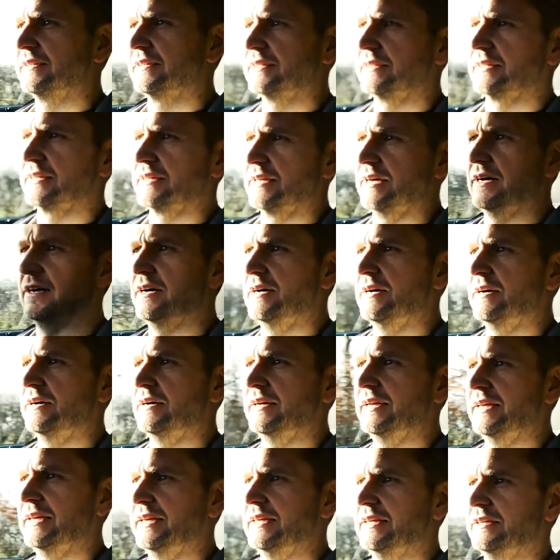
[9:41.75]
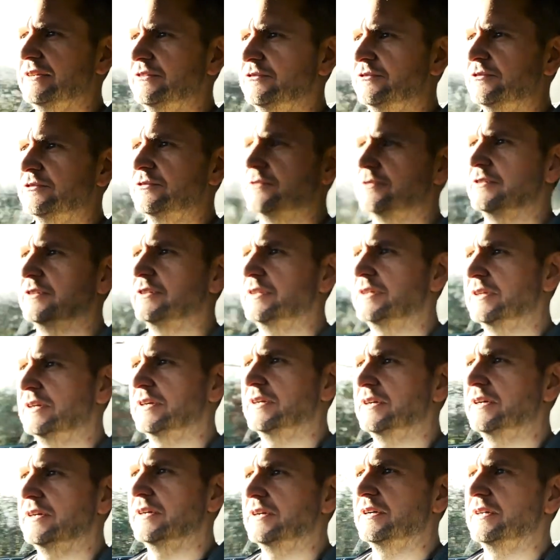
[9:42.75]
The car is
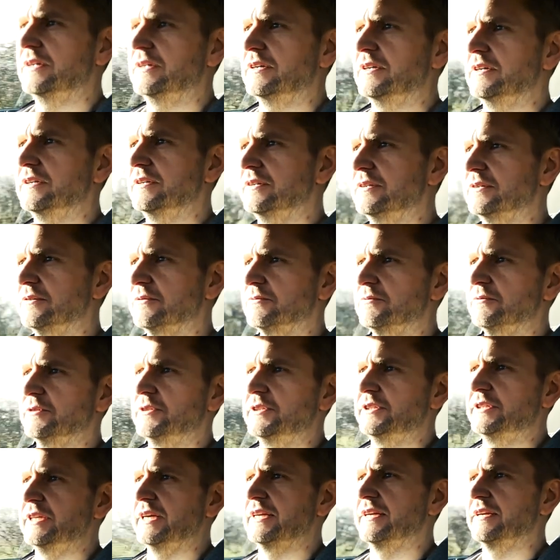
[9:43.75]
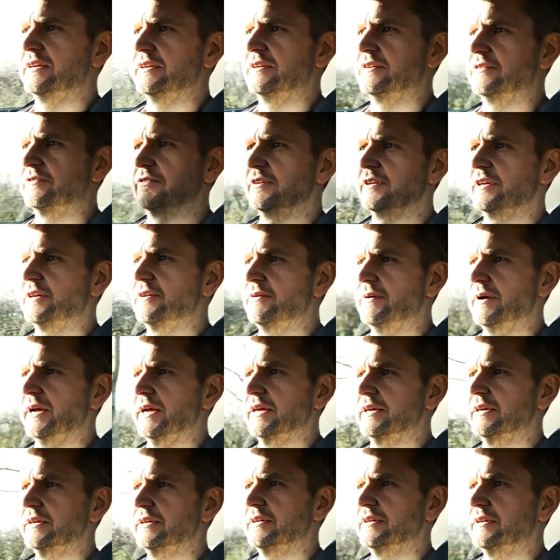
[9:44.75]
ridiculously
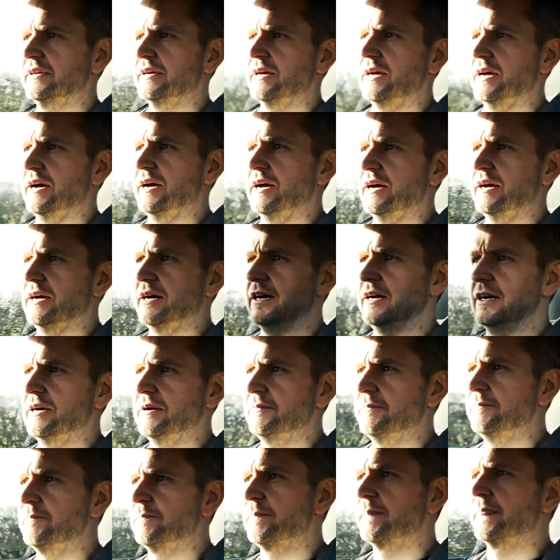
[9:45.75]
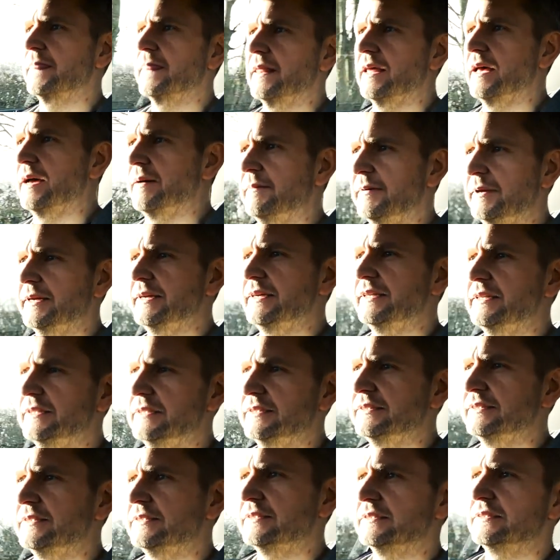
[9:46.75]
quick. I
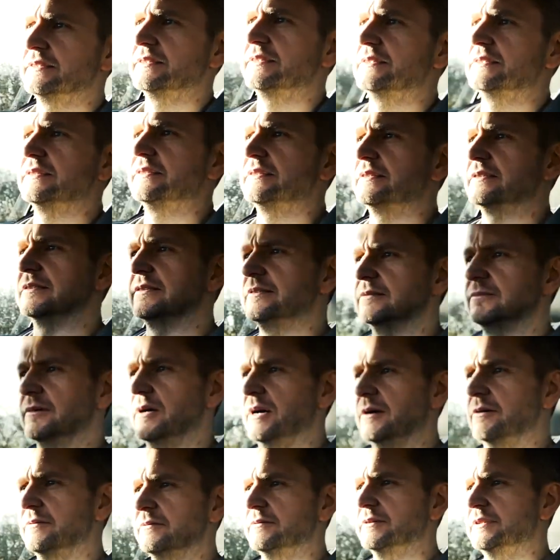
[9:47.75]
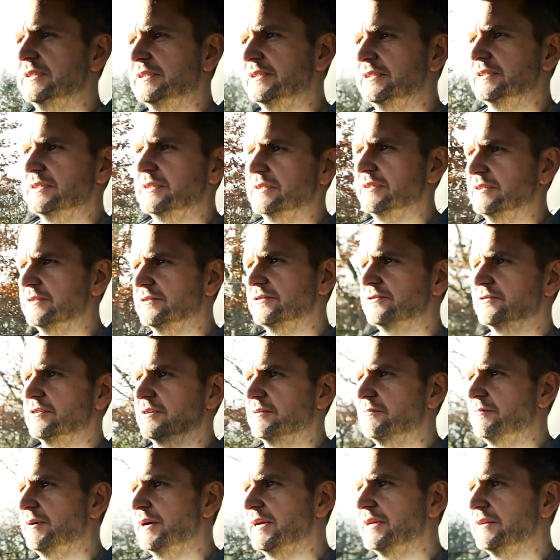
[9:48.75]
mean, well, when you're not trying
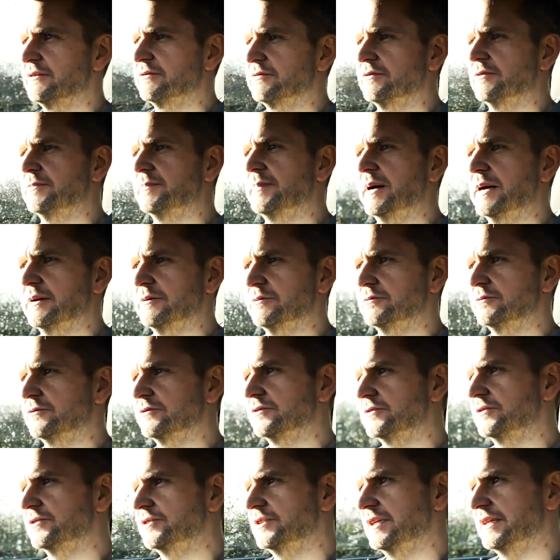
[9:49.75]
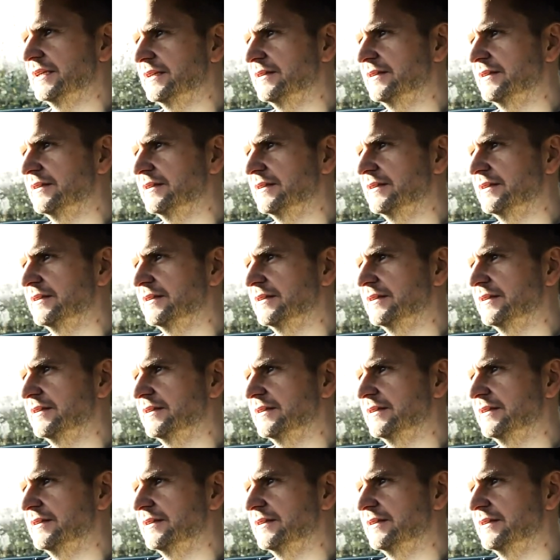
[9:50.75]
to wade through puddles and shit.